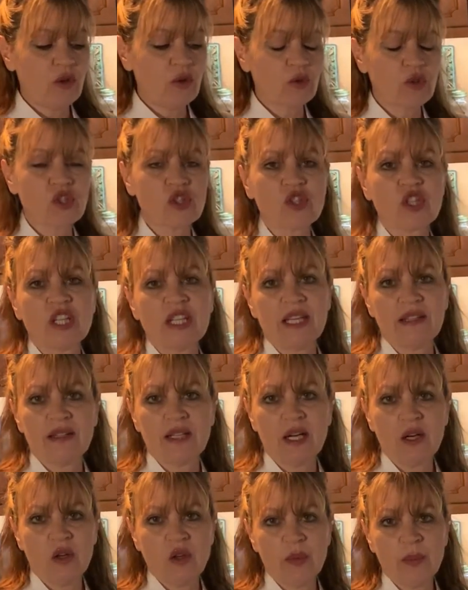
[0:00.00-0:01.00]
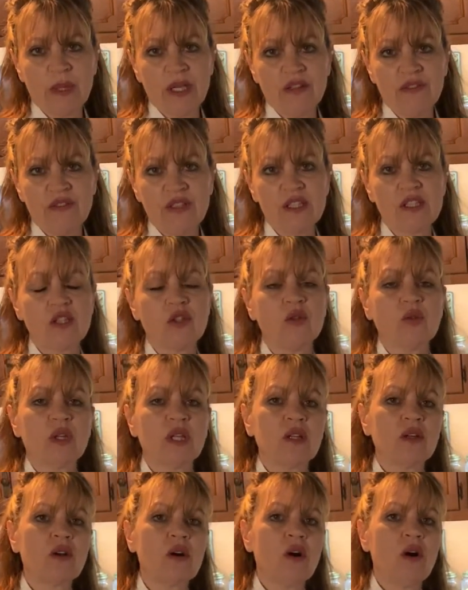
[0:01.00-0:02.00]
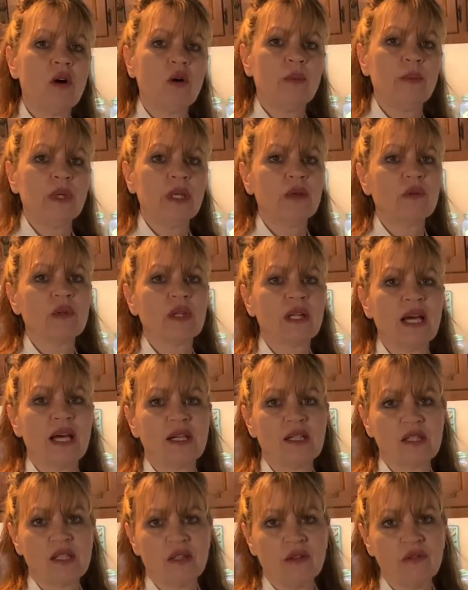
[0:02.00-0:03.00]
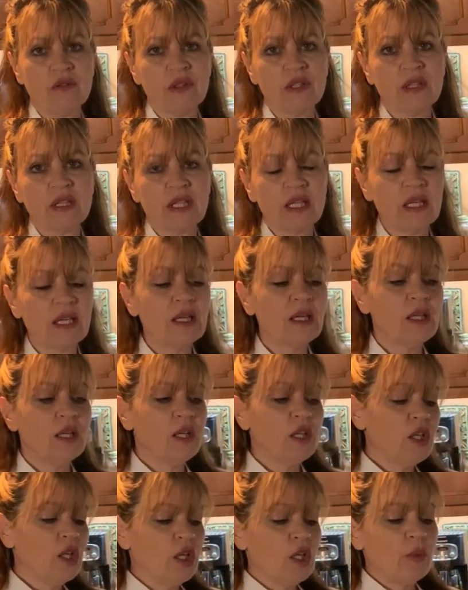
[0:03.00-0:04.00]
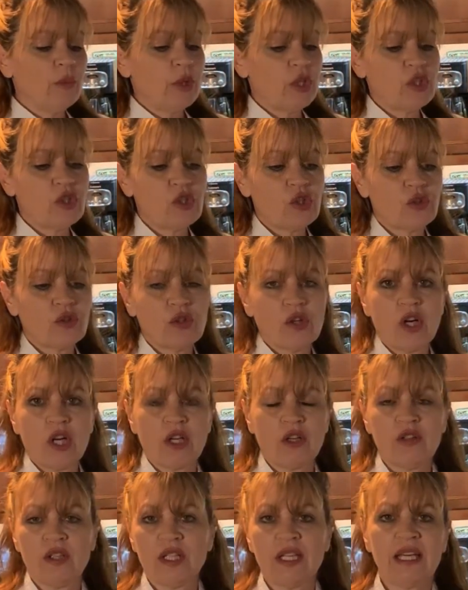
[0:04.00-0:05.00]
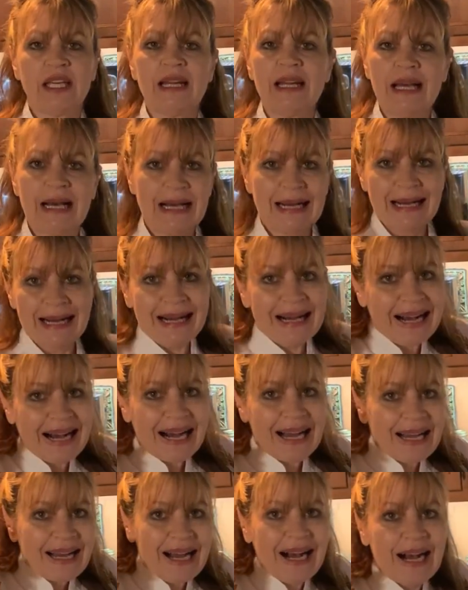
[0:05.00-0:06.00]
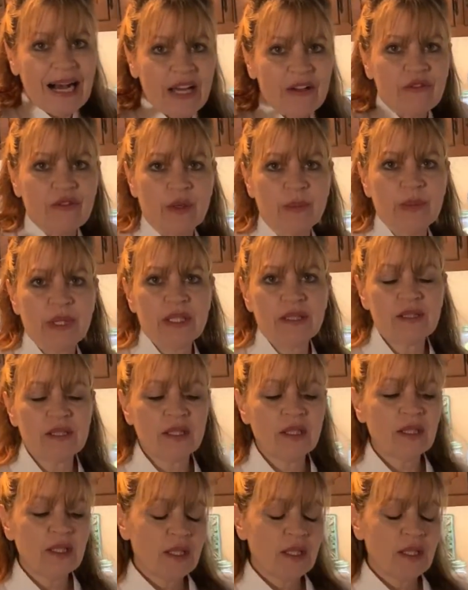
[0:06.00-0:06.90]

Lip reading: You're just going to get the health benefits, and you'll get a calming, relaxing feeling, but you're not going to get high from it.